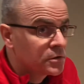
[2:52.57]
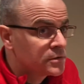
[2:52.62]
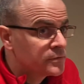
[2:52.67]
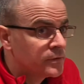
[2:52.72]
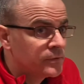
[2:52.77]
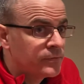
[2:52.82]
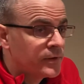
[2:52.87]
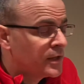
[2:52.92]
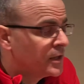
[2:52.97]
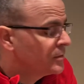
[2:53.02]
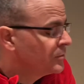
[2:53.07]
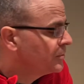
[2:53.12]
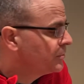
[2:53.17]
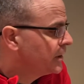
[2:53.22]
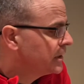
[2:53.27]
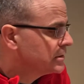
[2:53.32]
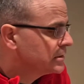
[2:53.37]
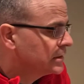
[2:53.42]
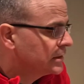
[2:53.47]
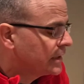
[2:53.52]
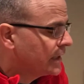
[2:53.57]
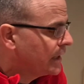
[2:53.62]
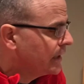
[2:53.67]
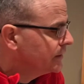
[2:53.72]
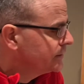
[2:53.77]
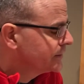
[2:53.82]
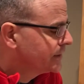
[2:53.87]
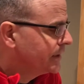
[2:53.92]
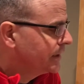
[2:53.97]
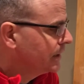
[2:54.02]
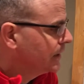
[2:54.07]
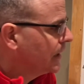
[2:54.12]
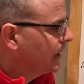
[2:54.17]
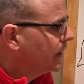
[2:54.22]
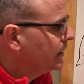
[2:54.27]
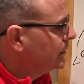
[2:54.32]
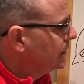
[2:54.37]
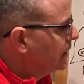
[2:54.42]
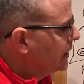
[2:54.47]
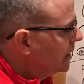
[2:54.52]
of a volume the patient got,
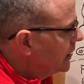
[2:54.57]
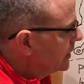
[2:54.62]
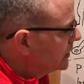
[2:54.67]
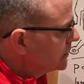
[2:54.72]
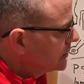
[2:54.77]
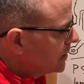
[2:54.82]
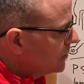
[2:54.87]
at some